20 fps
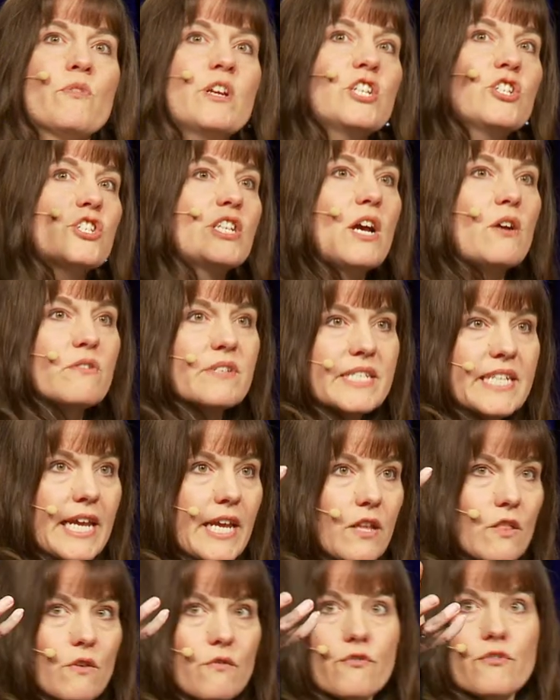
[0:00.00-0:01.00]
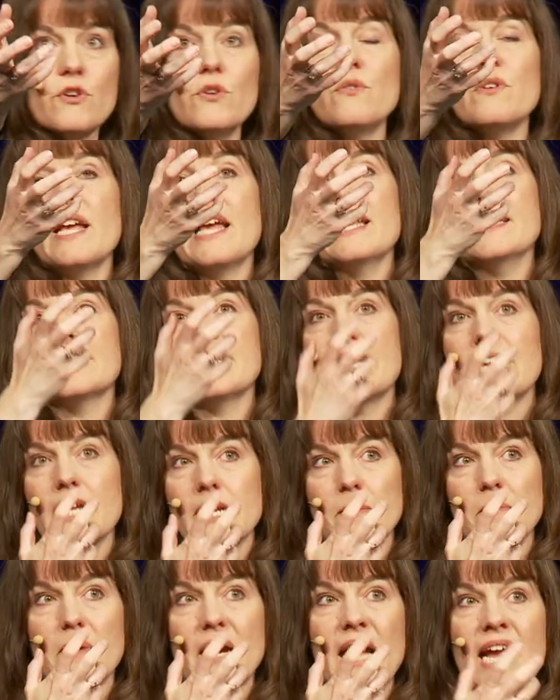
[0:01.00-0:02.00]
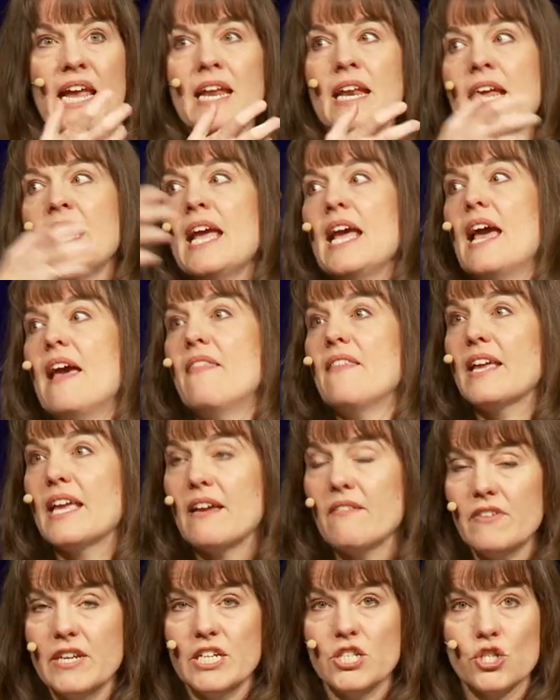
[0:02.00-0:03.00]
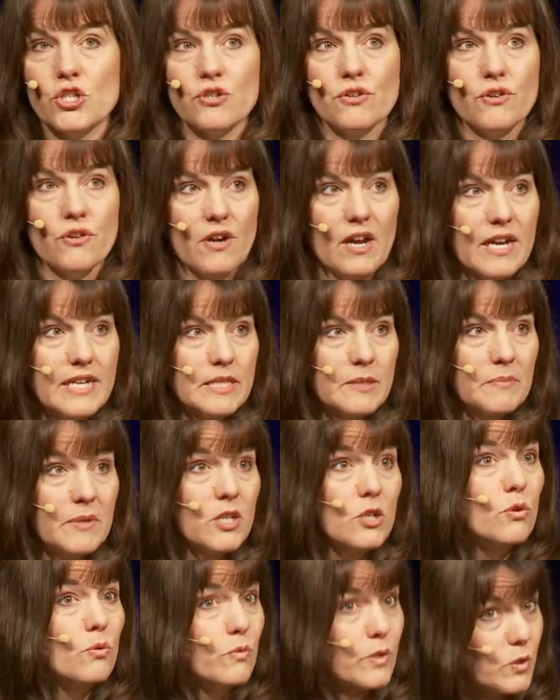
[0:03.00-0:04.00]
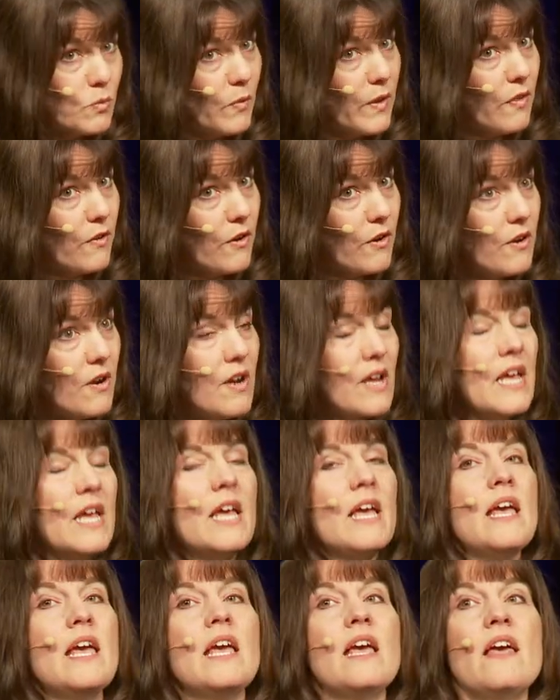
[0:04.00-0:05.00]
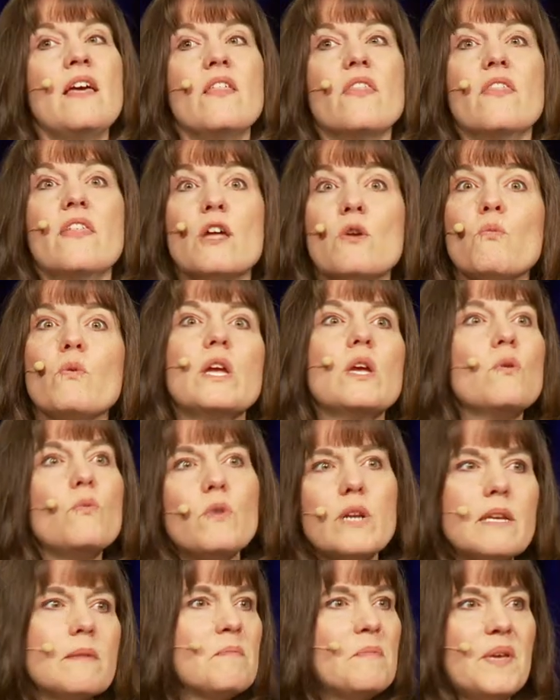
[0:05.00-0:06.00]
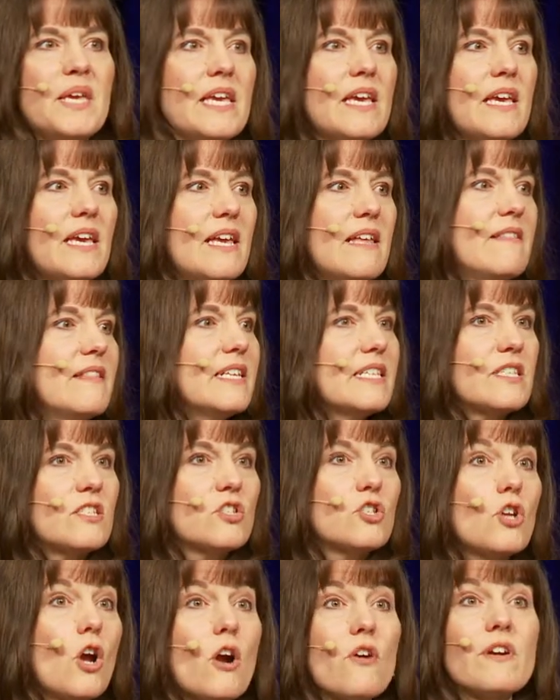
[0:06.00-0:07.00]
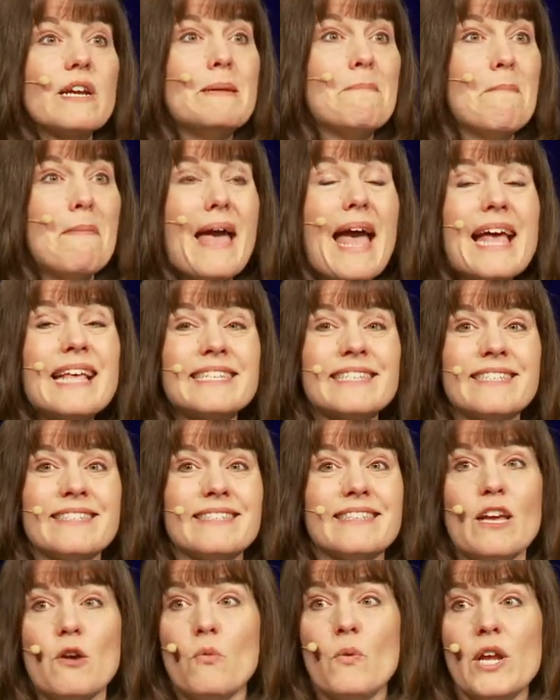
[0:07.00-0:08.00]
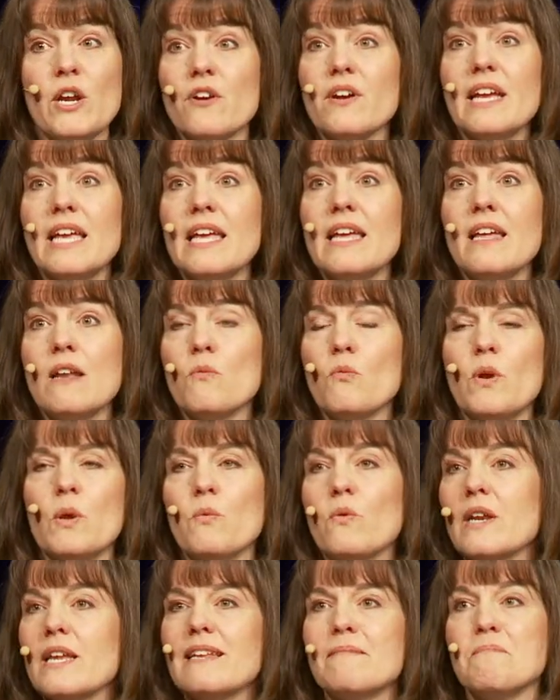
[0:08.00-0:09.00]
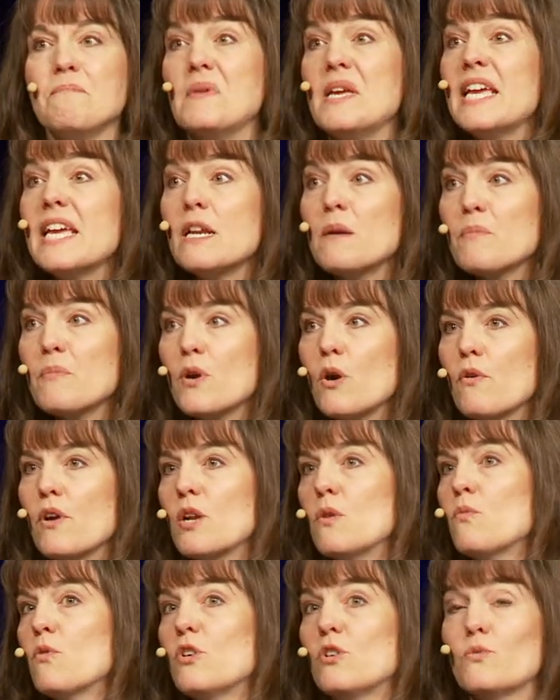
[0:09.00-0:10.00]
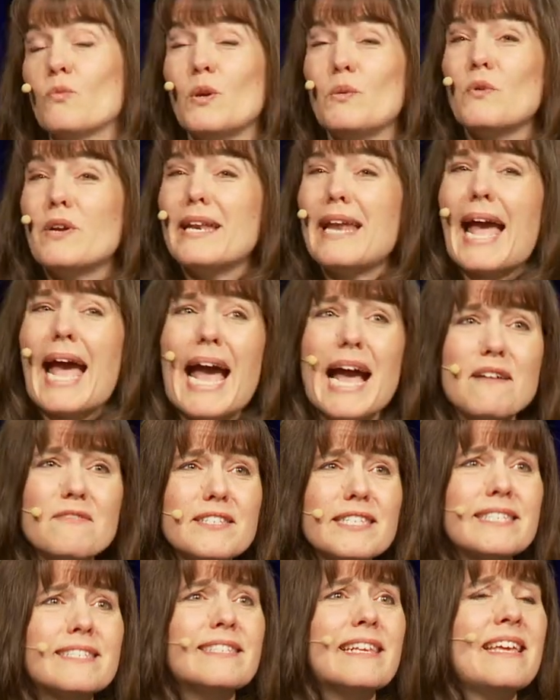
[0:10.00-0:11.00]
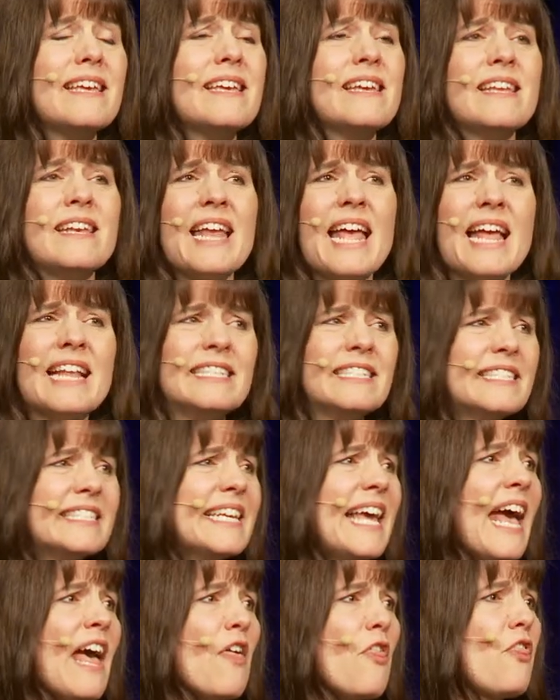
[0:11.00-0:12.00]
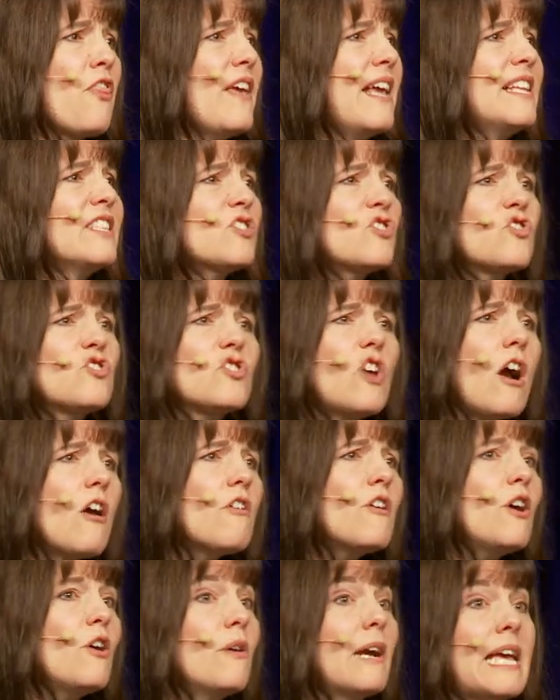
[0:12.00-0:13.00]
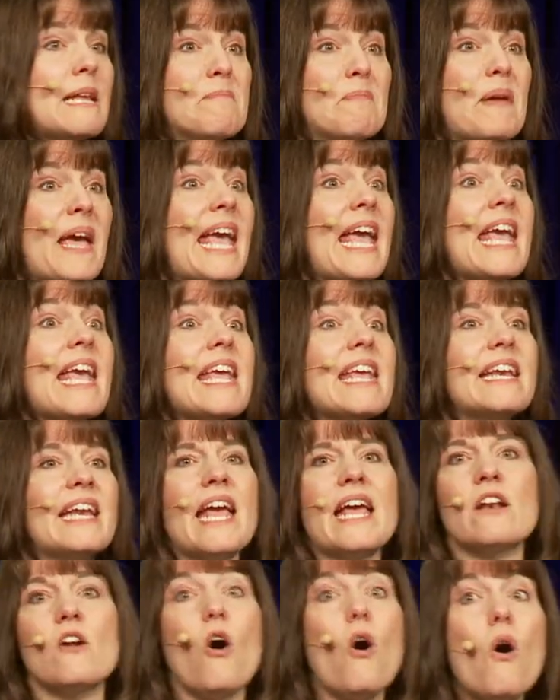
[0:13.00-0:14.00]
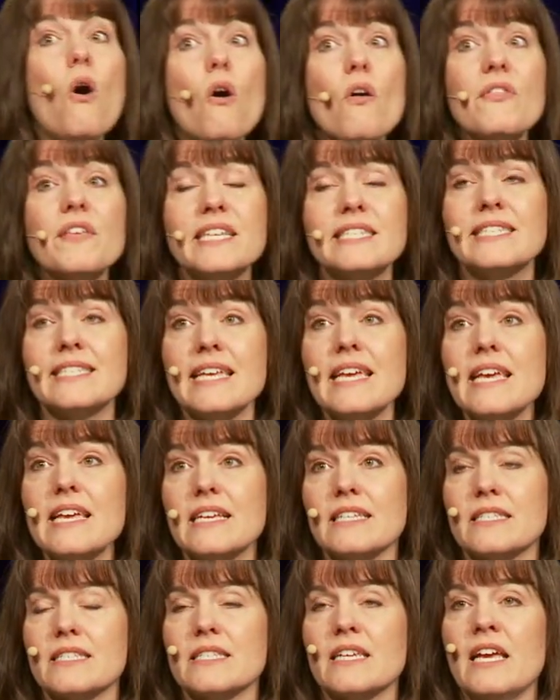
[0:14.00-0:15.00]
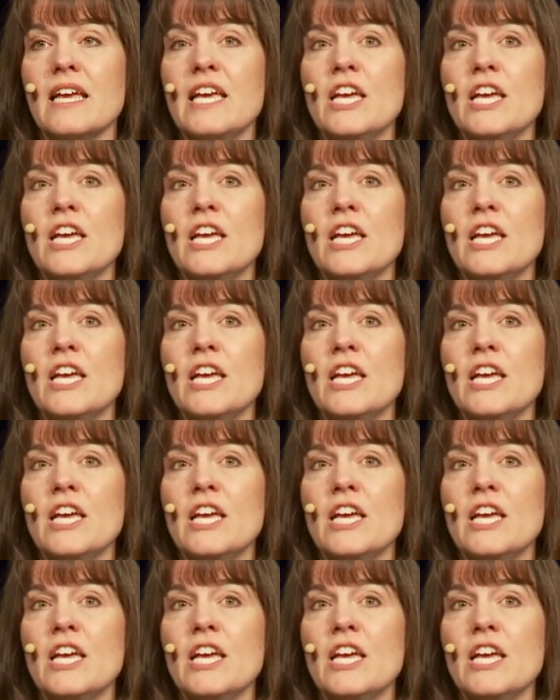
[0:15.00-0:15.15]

reached out and taken the fruit and taken a bite and then given it to her husband who was with her, then we wouldn't be in this sorry mess that we are in. We wouldn't be in a broken world. We wouldn't have sin and death and sorrow and pain and all these things.